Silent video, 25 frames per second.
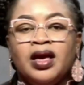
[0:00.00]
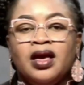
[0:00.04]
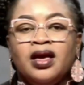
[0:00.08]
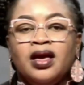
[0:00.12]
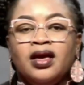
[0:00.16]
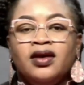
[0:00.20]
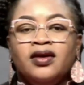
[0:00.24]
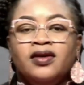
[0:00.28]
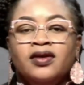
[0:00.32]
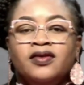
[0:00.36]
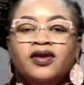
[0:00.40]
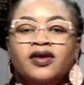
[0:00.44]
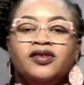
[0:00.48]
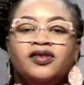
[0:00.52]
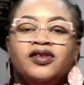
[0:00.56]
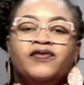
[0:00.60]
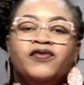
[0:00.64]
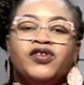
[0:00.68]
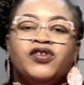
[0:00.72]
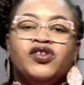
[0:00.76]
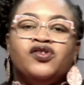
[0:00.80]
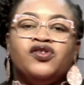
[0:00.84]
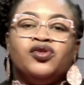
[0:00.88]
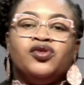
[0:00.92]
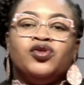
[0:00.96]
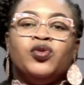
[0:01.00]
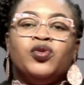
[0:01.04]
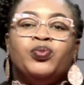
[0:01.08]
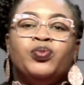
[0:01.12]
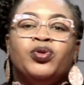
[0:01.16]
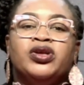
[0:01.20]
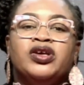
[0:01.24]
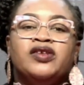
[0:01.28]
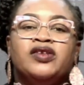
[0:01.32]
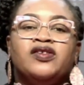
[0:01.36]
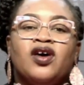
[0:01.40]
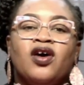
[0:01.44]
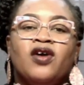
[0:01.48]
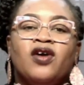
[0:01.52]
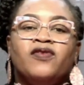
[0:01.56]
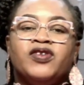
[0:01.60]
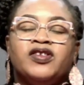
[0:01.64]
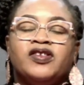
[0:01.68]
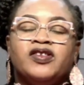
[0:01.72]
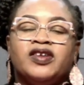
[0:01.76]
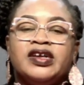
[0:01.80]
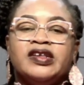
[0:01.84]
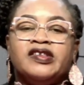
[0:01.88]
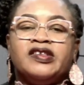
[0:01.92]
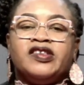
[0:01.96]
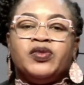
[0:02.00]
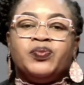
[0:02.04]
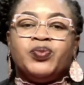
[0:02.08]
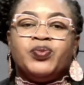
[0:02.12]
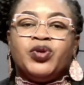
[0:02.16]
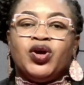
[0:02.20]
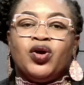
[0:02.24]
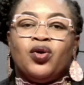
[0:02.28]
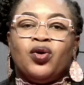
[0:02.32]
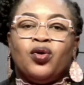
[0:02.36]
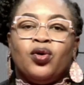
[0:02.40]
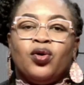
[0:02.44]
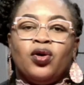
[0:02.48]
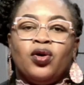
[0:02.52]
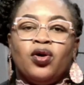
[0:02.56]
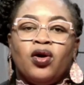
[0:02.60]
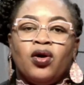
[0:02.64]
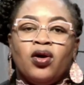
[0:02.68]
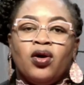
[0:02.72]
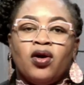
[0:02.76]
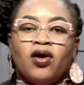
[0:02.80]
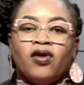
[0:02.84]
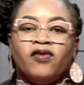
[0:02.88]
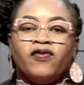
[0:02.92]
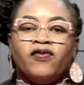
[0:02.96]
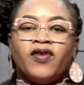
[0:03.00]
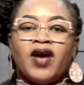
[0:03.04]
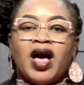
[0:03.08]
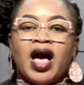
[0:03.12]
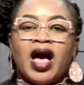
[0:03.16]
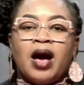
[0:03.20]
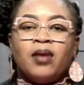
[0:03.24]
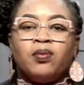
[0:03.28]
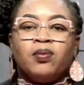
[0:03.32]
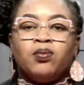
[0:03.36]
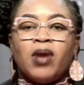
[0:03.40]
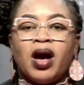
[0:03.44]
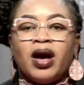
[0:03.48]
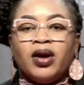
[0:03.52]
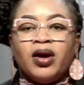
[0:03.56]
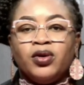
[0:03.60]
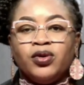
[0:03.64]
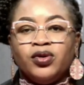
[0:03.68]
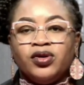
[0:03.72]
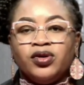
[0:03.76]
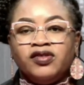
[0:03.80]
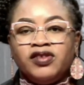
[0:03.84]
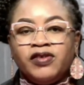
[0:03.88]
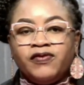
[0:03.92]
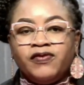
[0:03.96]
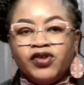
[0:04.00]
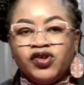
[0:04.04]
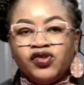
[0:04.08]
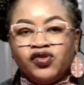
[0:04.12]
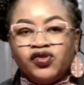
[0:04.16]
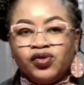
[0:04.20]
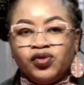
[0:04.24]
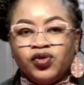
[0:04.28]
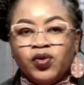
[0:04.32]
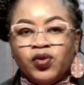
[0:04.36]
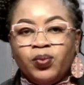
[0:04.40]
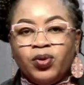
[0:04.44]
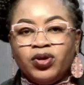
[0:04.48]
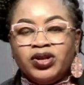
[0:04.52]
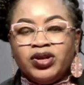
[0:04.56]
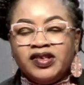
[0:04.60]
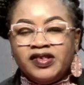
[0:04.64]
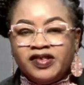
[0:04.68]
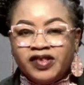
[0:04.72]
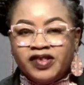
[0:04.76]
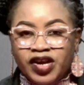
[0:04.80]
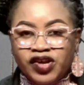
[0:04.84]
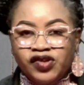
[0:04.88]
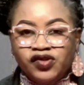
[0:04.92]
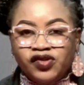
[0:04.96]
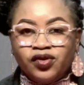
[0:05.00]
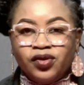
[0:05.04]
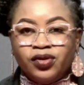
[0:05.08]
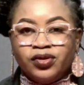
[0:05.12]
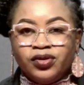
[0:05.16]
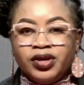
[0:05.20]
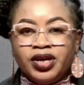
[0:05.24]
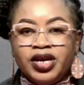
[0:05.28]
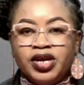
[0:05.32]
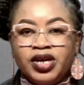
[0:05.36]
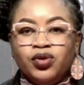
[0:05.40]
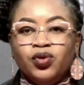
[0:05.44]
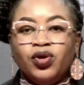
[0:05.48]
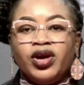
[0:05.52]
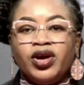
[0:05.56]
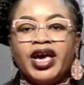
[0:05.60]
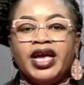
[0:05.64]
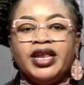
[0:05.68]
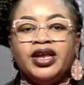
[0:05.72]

The Divisional Police Officer of Agbarho Divisional Police Station in Ughelli